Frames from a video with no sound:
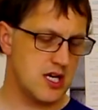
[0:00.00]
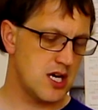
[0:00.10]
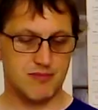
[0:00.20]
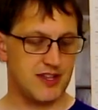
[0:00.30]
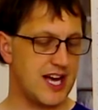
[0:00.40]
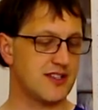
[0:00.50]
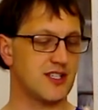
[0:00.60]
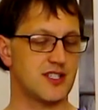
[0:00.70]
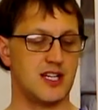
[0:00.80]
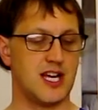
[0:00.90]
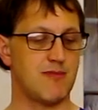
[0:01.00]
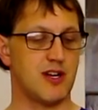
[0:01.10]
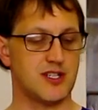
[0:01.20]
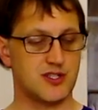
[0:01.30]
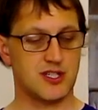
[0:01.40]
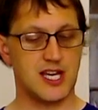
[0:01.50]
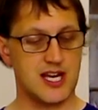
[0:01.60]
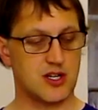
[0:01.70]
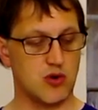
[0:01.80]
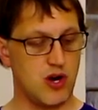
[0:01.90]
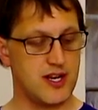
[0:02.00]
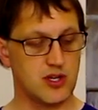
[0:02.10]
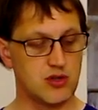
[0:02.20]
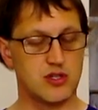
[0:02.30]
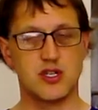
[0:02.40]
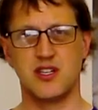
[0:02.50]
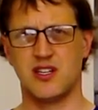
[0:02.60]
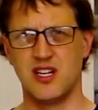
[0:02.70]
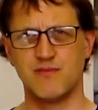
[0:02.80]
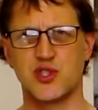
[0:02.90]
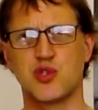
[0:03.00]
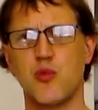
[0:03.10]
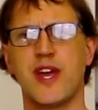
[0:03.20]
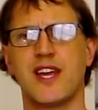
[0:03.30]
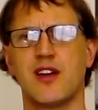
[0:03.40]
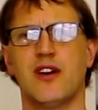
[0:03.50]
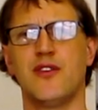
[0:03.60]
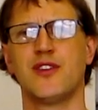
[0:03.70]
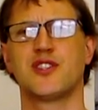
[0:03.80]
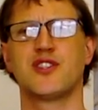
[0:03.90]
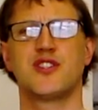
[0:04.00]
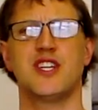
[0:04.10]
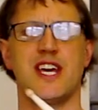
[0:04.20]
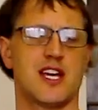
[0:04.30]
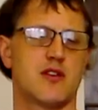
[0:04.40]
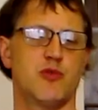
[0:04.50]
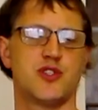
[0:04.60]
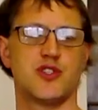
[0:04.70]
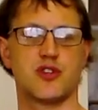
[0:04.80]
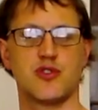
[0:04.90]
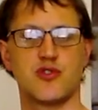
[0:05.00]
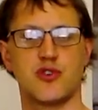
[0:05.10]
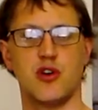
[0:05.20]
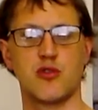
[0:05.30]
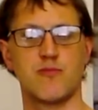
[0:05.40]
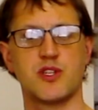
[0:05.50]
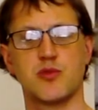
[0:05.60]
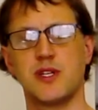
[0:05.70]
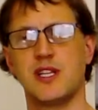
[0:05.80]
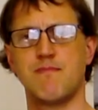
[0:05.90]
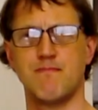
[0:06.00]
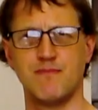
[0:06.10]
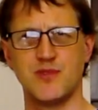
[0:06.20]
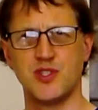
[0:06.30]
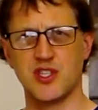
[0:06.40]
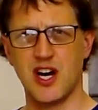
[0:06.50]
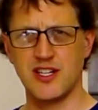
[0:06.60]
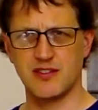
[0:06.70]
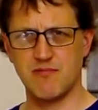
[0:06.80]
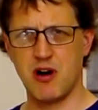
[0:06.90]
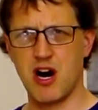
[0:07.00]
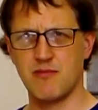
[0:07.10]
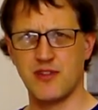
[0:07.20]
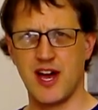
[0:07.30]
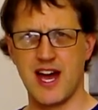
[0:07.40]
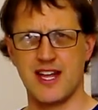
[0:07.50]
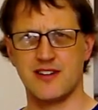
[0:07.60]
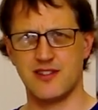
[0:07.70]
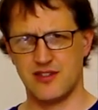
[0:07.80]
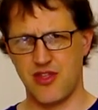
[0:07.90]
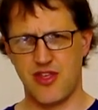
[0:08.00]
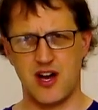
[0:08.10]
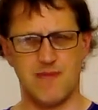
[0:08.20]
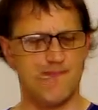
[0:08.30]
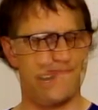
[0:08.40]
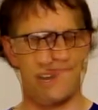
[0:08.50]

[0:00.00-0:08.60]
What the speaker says: but that does enable us to get quite a good swing on the stick, which is controlled between the side of the palm of the hand and the thumb.